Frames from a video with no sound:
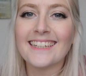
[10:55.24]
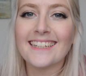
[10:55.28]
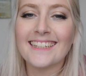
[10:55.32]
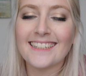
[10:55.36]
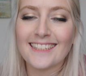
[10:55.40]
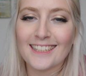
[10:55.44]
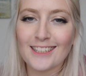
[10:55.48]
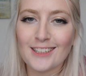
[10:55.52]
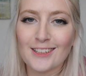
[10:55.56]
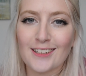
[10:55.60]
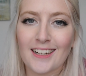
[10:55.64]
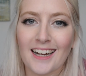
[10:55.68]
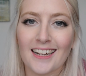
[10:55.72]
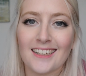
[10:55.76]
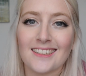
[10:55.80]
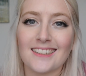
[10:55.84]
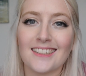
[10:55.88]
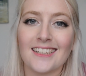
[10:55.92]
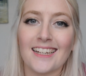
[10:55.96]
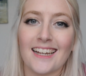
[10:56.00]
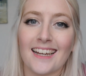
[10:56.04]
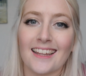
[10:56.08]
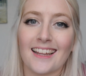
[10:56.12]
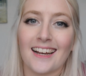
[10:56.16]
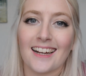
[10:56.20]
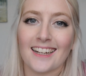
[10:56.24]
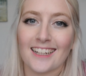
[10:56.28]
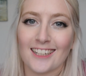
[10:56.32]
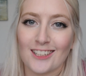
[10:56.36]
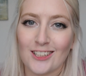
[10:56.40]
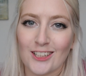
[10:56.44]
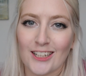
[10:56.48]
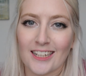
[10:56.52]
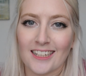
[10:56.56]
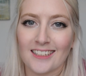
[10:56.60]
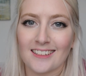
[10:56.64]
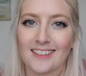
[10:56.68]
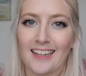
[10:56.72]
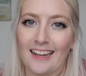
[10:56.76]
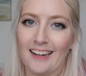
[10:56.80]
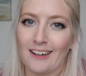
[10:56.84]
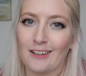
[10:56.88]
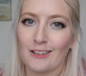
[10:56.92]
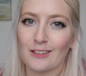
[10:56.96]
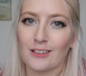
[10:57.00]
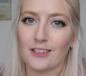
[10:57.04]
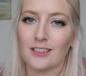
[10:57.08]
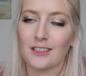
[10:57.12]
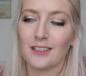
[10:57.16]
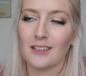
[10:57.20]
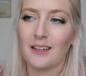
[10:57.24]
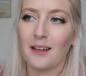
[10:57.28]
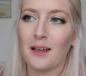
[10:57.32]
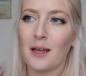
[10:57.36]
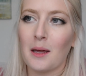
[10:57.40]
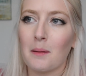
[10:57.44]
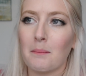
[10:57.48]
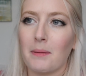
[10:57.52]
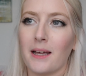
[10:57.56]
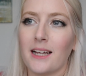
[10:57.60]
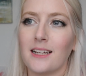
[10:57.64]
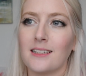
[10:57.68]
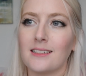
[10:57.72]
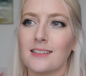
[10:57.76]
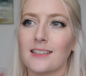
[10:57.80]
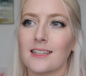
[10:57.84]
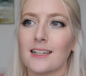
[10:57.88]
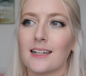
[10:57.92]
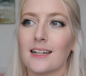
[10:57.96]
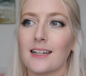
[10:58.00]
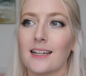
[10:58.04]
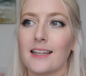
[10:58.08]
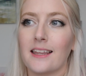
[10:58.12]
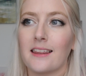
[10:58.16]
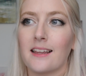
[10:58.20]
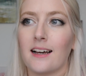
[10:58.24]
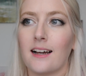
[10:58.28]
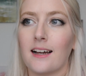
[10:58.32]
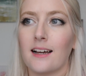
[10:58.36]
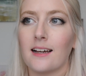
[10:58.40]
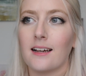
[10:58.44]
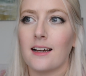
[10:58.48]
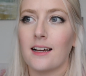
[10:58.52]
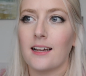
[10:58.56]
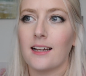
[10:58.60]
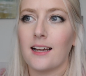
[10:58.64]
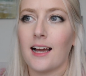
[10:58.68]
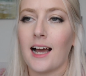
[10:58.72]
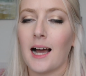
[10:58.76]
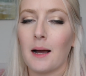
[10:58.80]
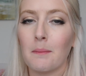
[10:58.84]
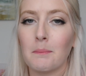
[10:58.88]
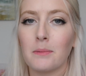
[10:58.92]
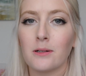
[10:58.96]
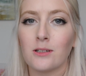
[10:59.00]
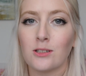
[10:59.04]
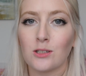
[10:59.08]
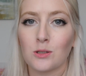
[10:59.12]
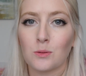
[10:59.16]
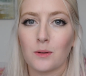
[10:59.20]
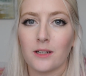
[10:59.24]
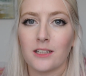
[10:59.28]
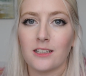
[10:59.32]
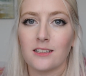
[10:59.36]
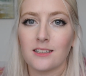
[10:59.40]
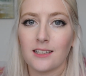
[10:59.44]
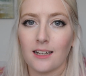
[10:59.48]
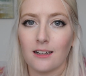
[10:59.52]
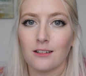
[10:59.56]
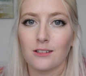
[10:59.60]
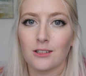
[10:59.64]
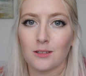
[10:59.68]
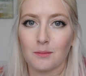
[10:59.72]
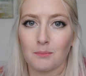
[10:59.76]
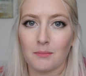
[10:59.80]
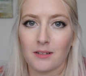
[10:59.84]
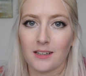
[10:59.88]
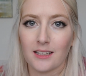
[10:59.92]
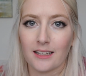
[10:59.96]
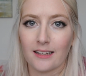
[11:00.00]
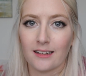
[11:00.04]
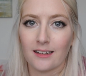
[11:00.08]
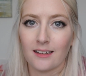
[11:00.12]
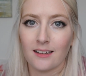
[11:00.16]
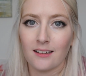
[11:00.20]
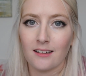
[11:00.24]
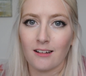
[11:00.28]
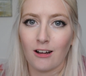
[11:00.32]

Did you guys hear that ka-ching sound? Basically that happens when you sell something